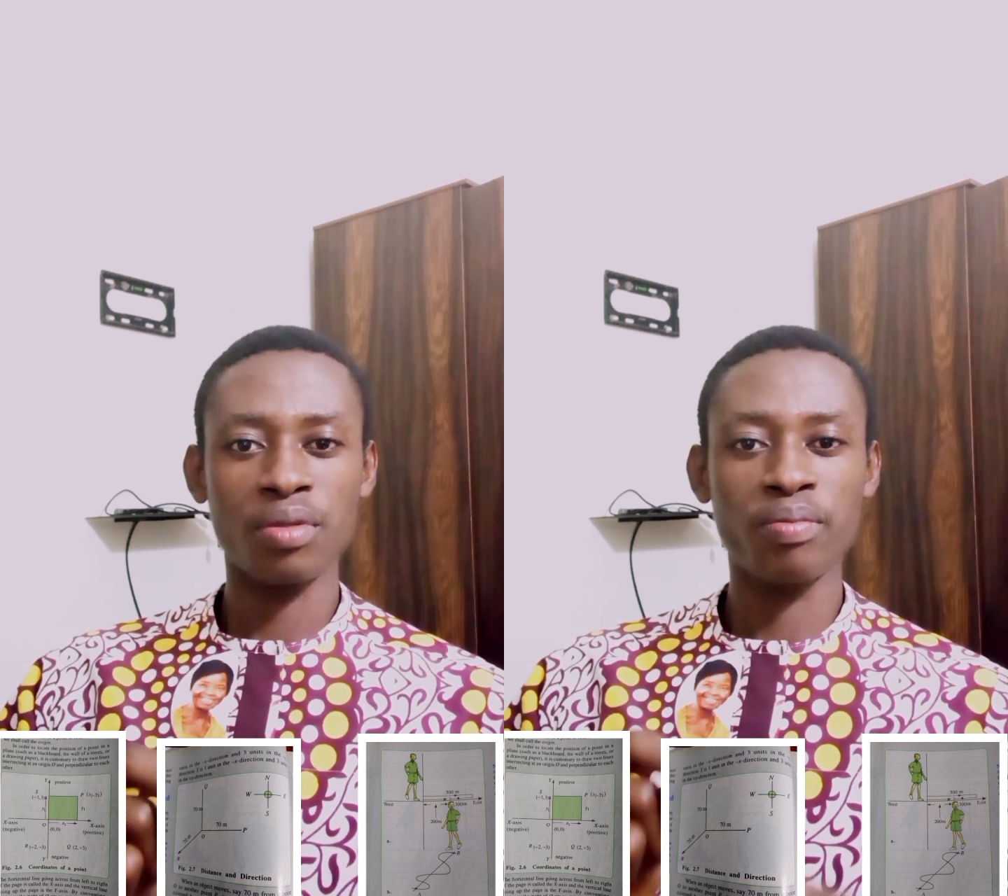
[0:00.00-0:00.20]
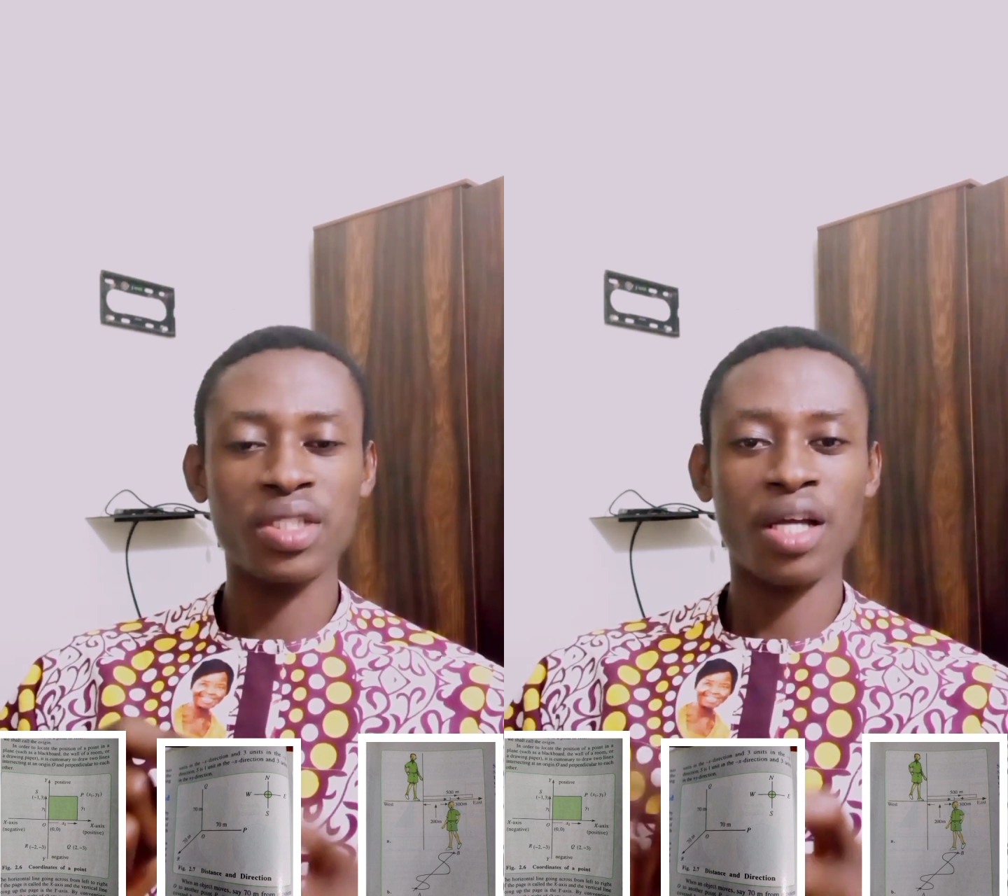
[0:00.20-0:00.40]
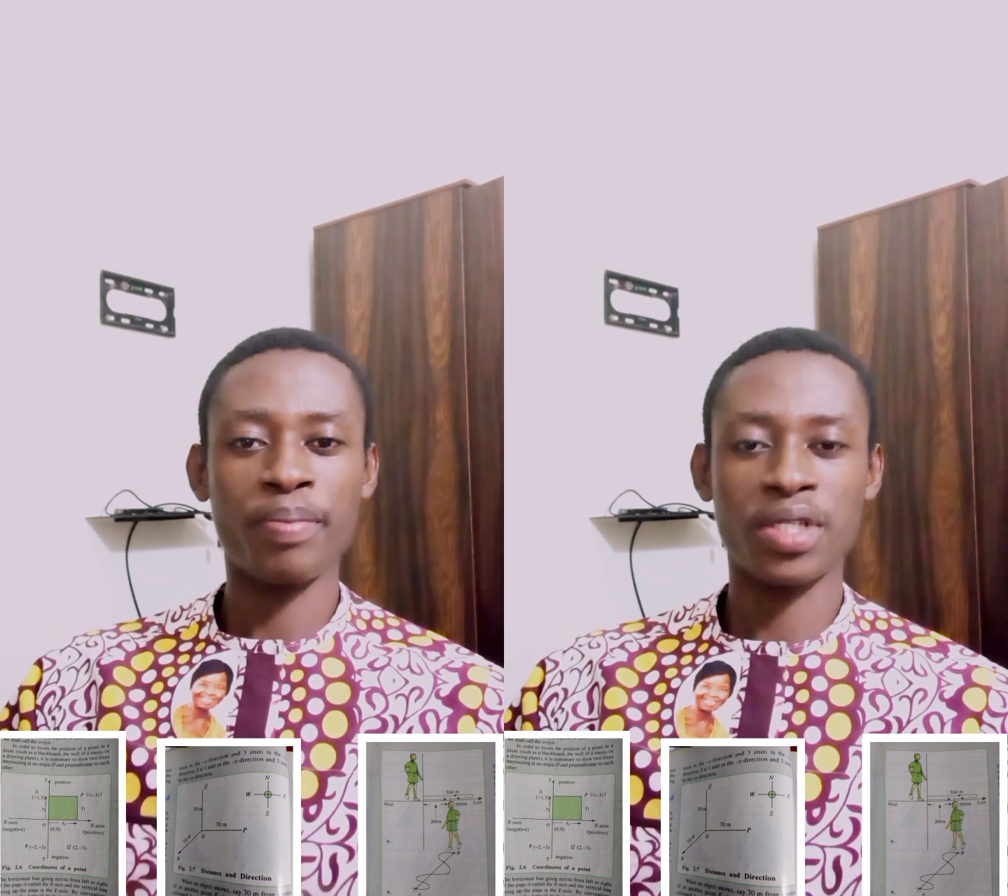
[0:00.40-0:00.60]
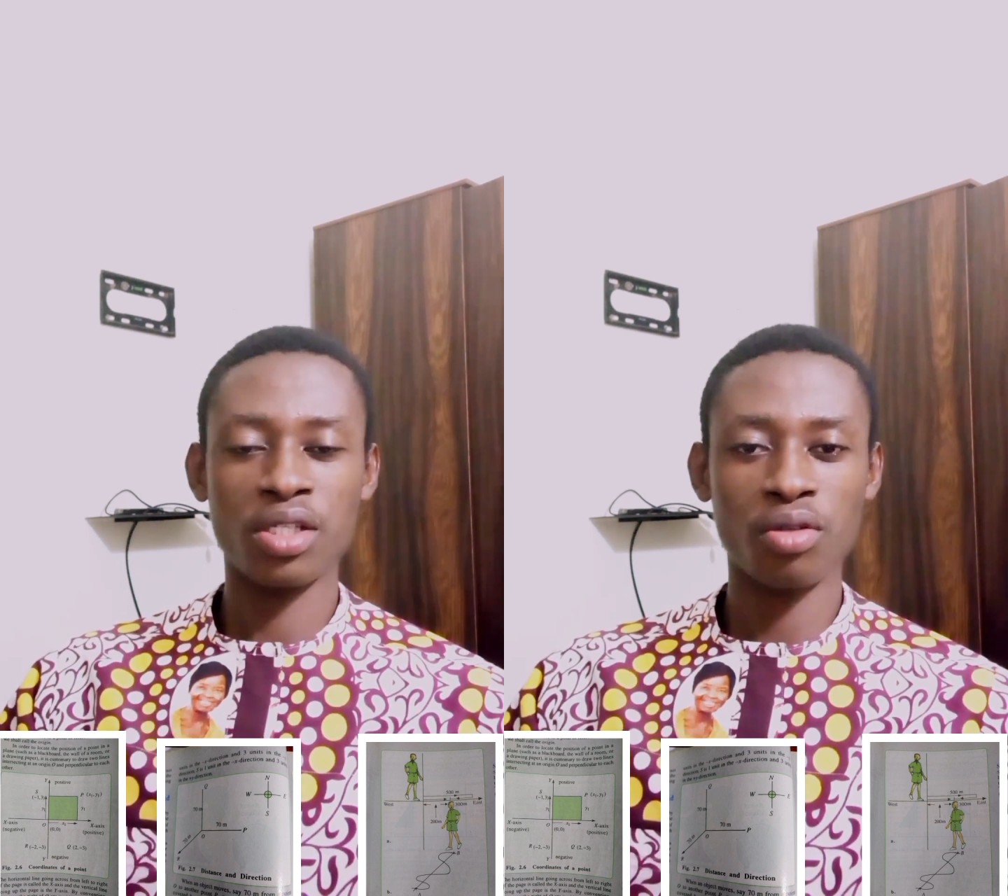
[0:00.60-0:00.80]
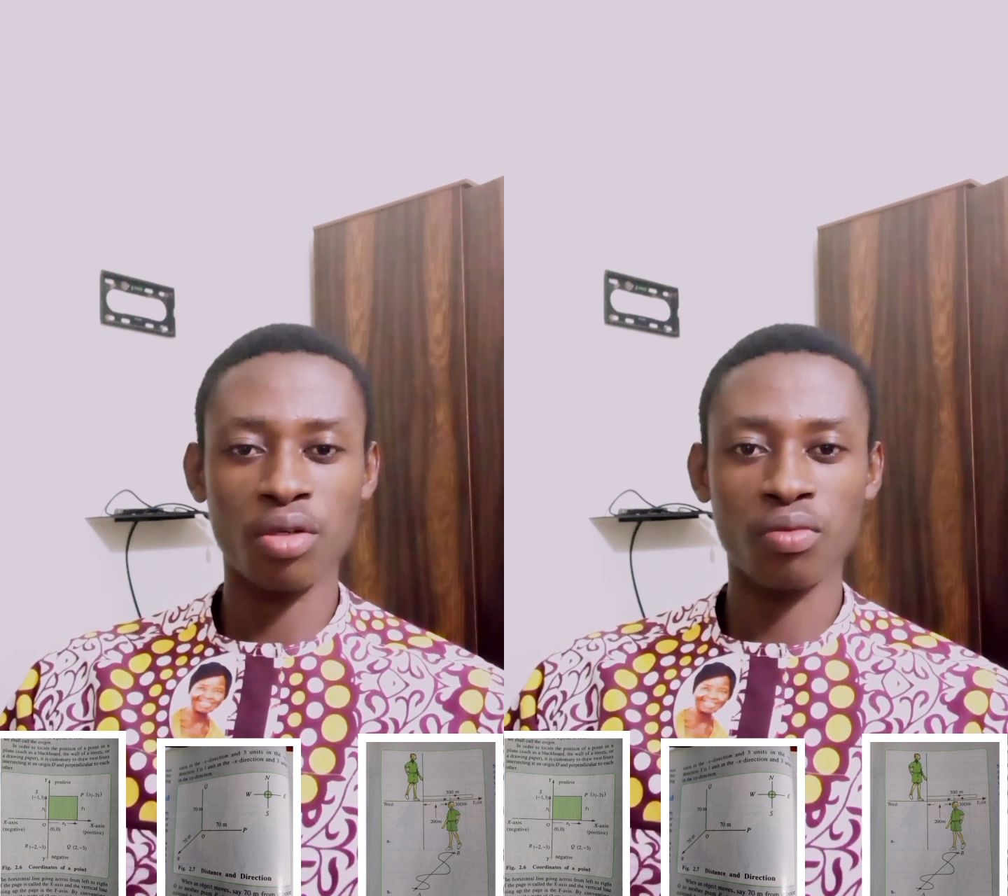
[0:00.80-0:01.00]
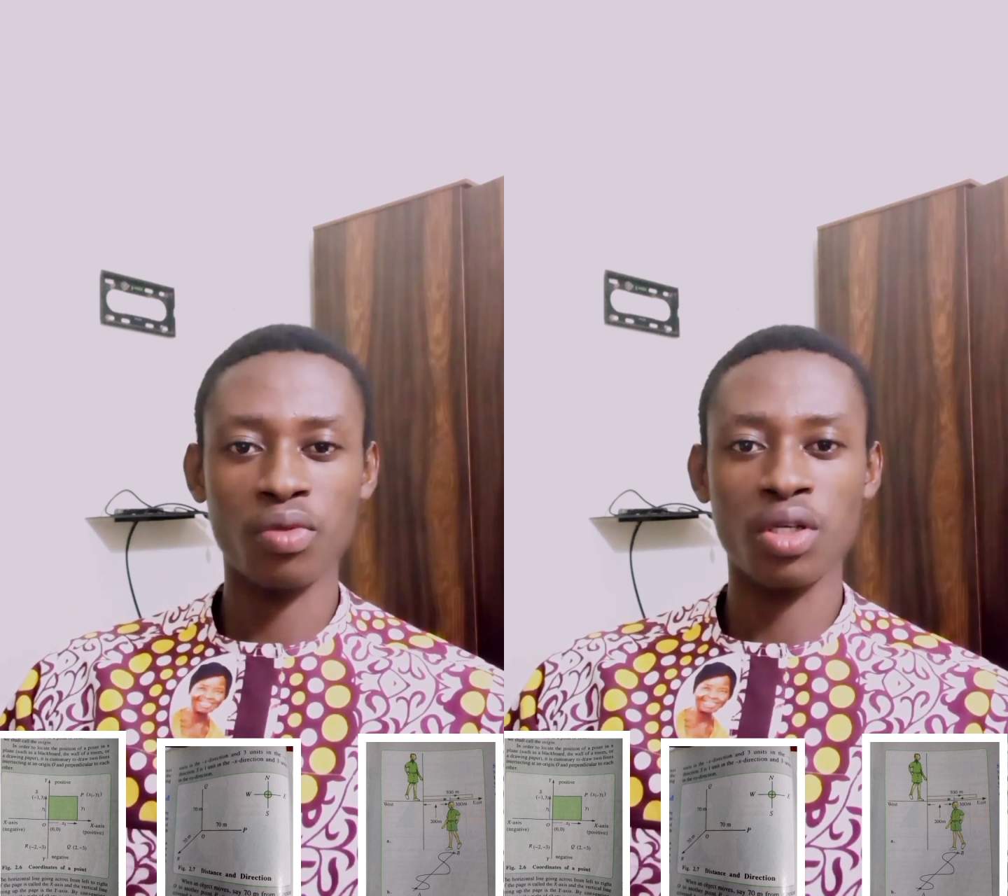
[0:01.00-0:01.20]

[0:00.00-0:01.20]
meter per second.